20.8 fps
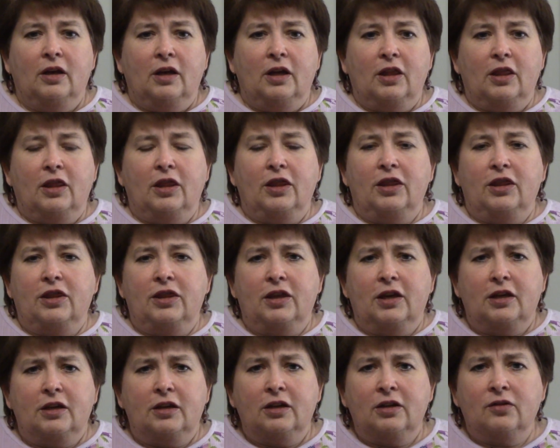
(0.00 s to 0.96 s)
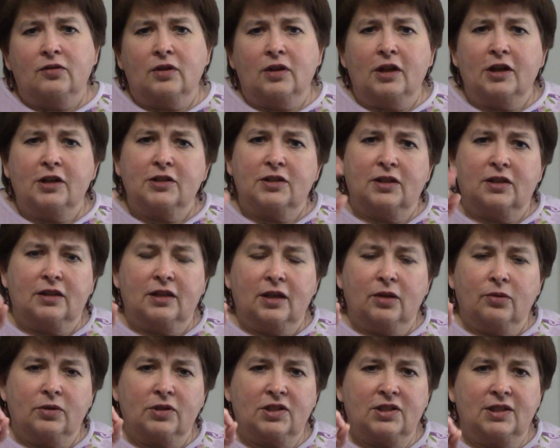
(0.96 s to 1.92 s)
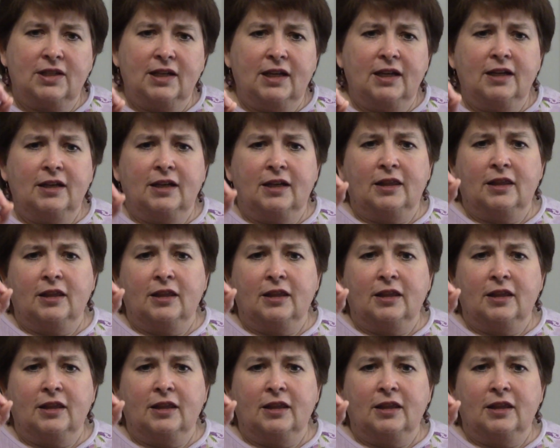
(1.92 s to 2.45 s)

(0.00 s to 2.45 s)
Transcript: They didn't realize that they were stating